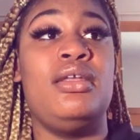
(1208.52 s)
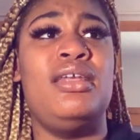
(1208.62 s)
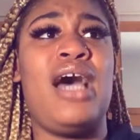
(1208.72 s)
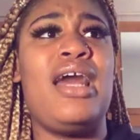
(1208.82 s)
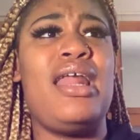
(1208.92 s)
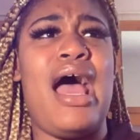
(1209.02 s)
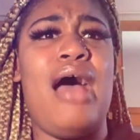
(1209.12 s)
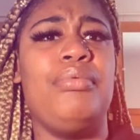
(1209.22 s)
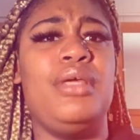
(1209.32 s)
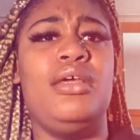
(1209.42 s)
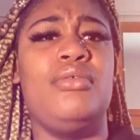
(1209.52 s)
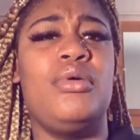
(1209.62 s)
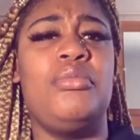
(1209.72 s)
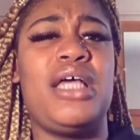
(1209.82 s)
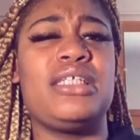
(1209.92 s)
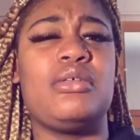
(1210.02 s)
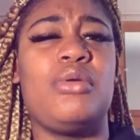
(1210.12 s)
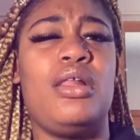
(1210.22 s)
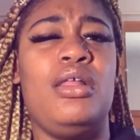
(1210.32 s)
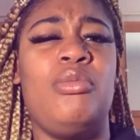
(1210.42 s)
not happy with
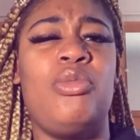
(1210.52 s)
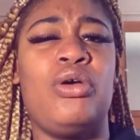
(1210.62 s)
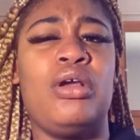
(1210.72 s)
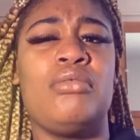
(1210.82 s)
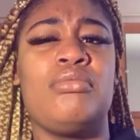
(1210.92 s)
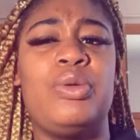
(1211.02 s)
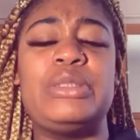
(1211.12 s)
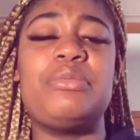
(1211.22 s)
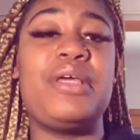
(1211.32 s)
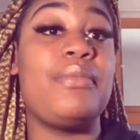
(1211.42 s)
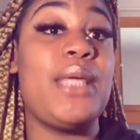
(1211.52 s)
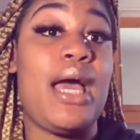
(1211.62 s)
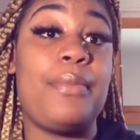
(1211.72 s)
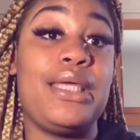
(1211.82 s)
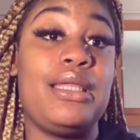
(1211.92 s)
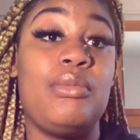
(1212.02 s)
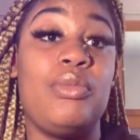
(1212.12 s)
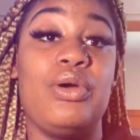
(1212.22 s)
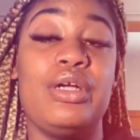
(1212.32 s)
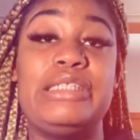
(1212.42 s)
basketball anymore. It wasn't making me happy
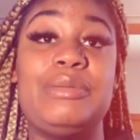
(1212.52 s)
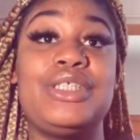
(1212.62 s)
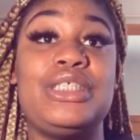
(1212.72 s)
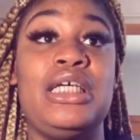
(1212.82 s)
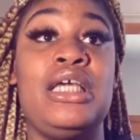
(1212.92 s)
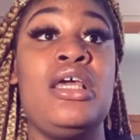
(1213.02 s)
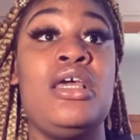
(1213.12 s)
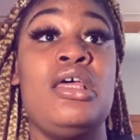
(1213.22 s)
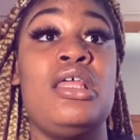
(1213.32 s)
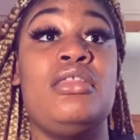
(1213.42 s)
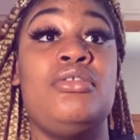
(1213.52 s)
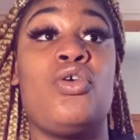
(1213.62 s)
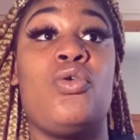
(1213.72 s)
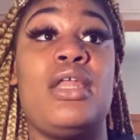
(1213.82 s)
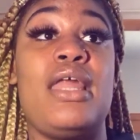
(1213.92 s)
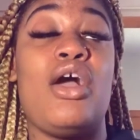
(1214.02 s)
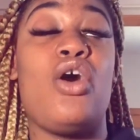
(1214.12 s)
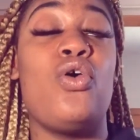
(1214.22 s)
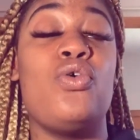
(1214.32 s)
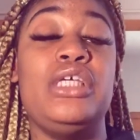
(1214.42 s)
anymore, especially going that
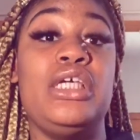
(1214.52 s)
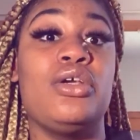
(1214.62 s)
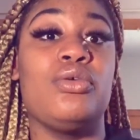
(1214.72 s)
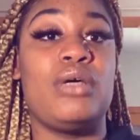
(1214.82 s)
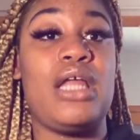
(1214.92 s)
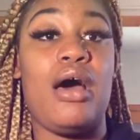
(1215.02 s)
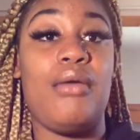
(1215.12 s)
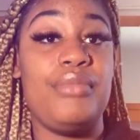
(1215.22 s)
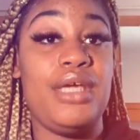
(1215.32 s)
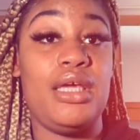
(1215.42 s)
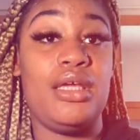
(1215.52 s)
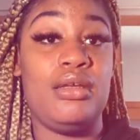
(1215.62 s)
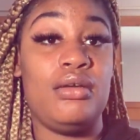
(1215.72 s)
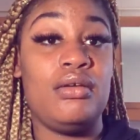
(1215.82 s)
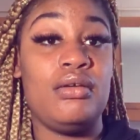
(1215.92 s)
whole year without being